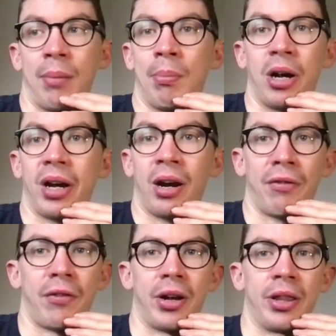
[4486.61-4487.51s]
I
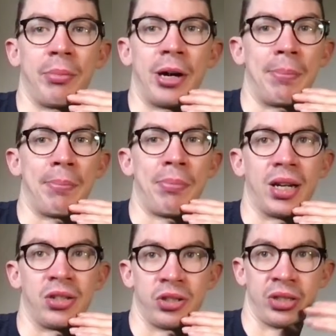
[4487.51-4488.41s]
find that my
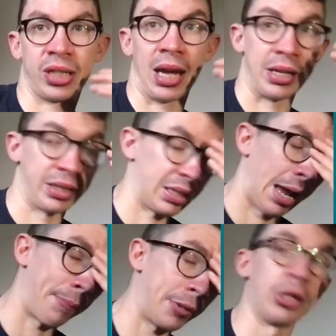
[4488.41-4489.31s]
brain just gets
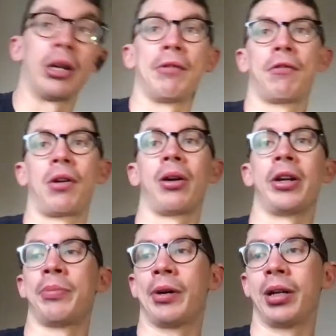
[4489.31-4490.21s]
absolutely
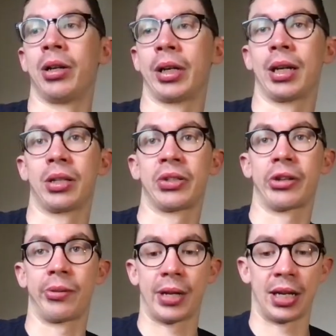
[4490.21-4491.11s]
fried by looking at
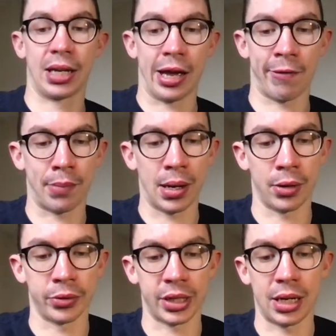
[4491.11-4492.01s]
so many
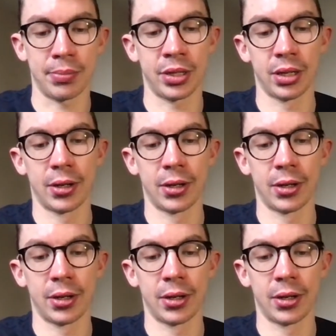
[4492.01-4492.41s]
FPL teams.